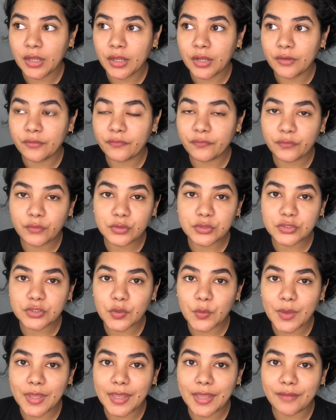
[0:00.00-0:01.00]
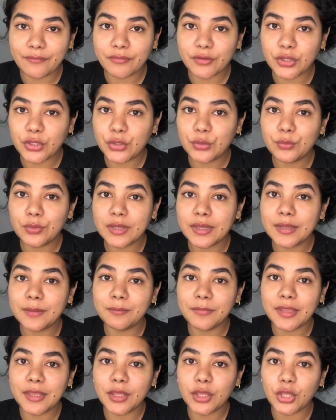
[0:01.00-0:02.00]
fruits or whatever, you can
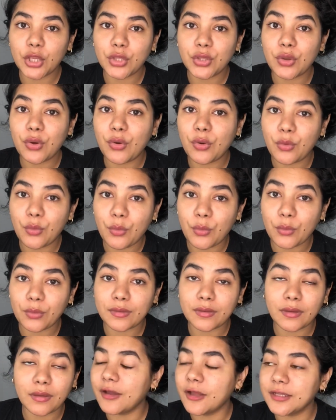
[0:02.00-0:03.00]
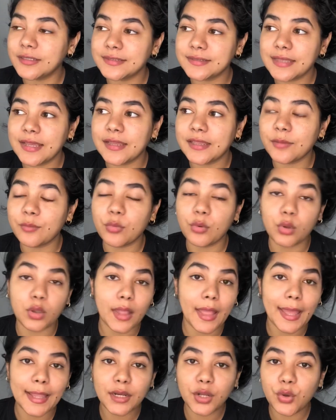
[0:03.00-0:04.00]
make your own acai bowl
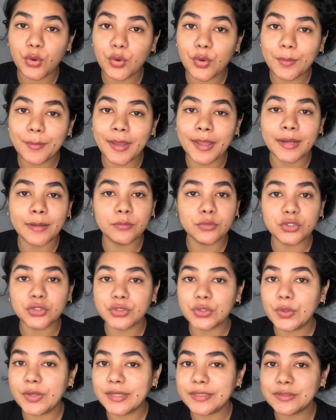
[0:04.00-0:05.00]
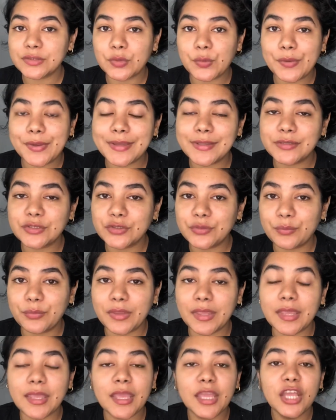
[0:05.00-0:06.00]
at home, and I'm sure it's going to
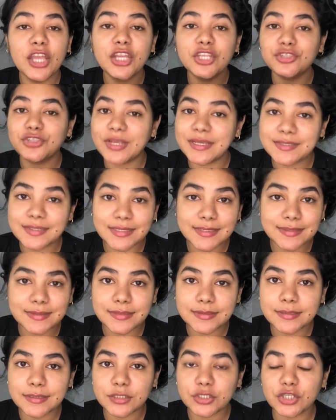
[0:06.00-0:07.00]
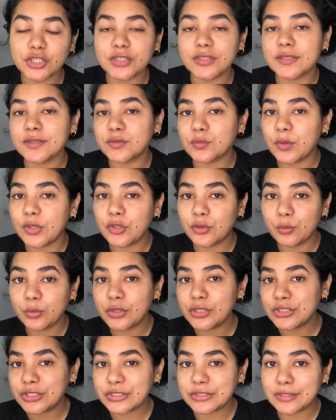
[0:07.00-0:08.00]
be just as delicious as when you
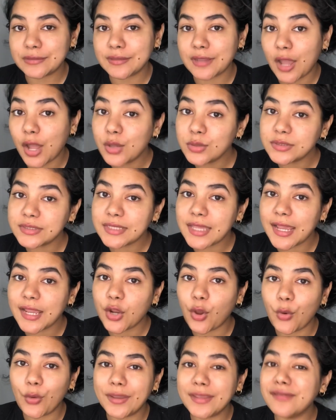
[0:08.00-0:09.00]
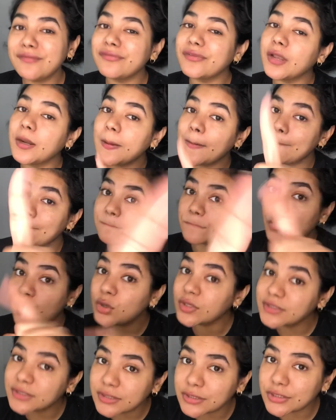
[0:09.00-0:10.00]
purchase it outside, or even more
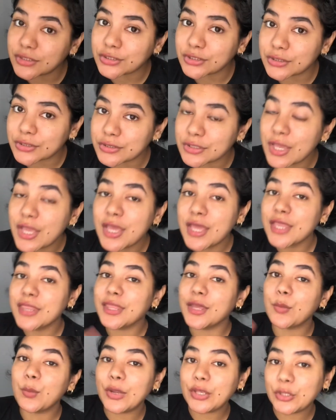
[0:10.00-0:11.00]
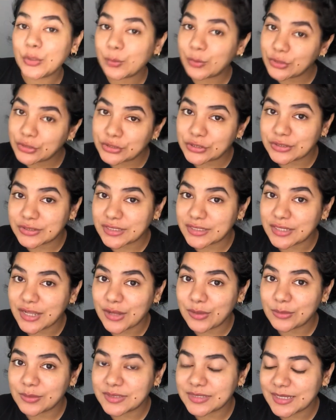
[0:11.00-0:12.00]
delicious than when you purchase it
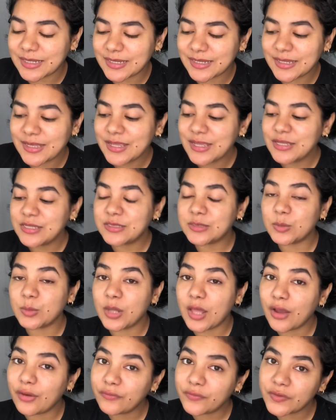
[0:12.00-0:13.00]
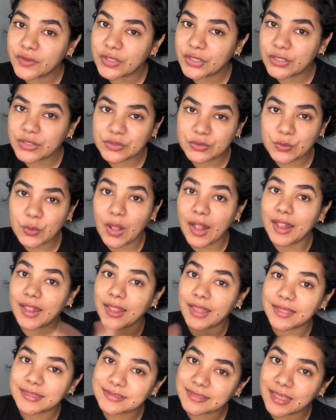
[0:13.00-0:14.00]
outside. So without further ado,
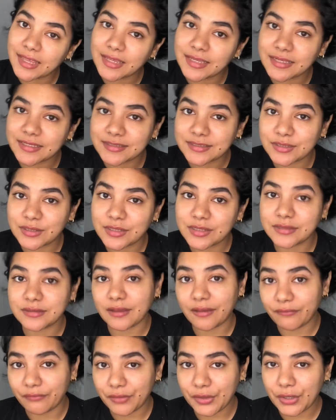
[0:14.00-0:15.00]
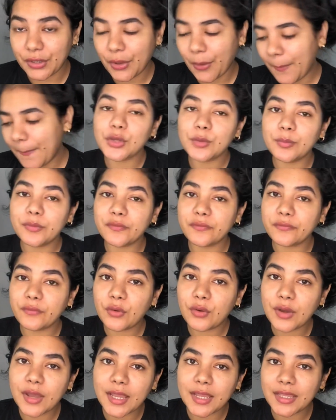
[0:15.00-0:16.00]
let's get into this video. So
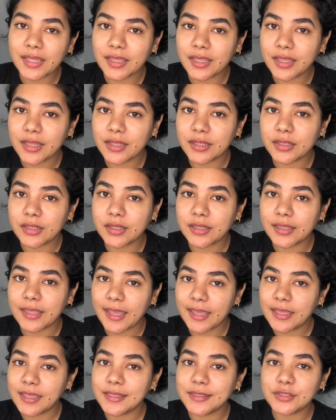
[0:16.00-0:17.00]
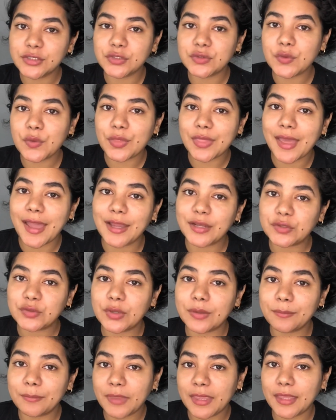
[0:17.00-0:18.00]
before I get into the actual
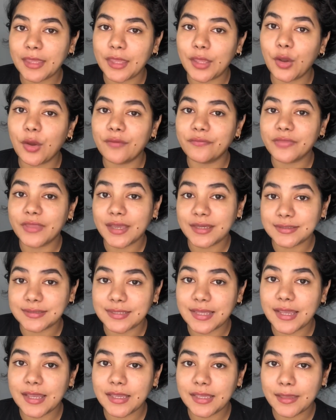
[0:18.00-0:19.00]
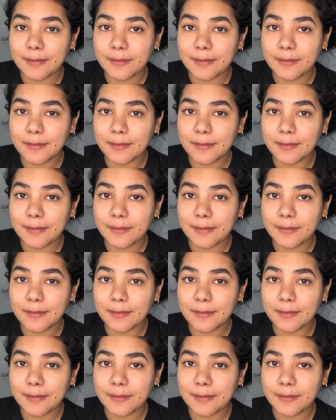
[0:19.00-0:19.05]
making of the acai